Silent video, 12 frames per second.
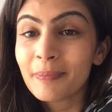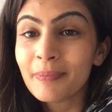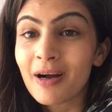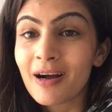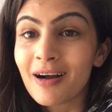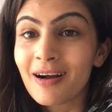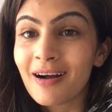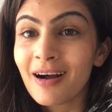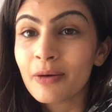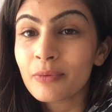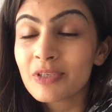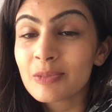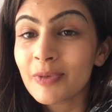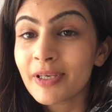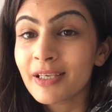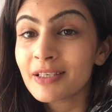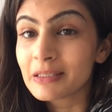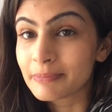but I will
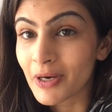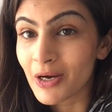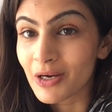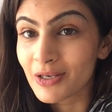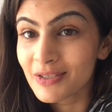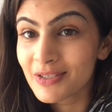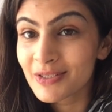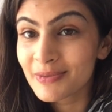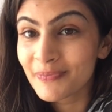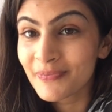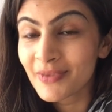split it into parts.